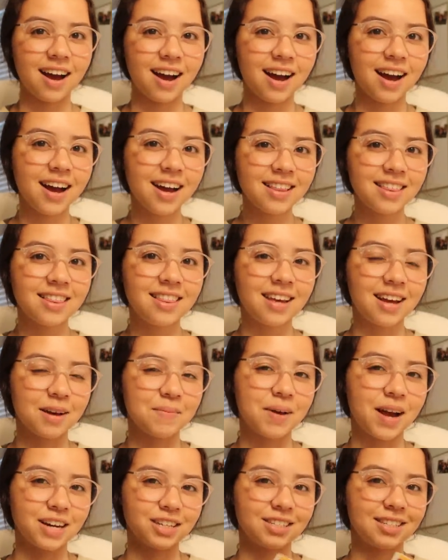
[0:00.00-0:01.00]
I think
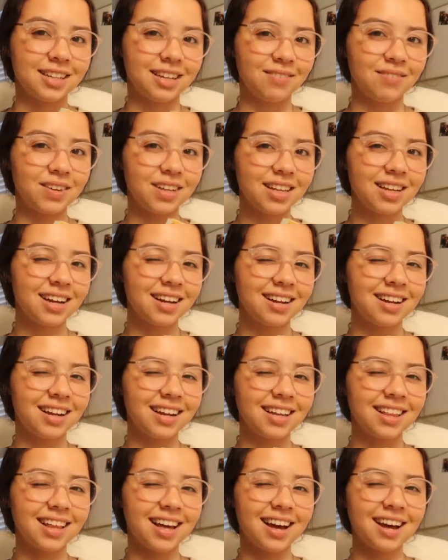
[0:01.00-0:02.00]
I'm actually really gonna
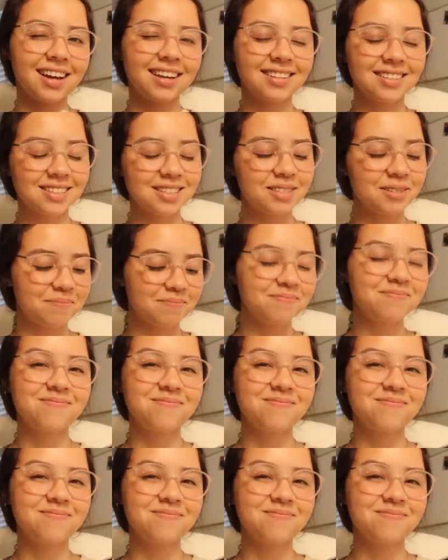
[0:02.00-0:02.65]
like that.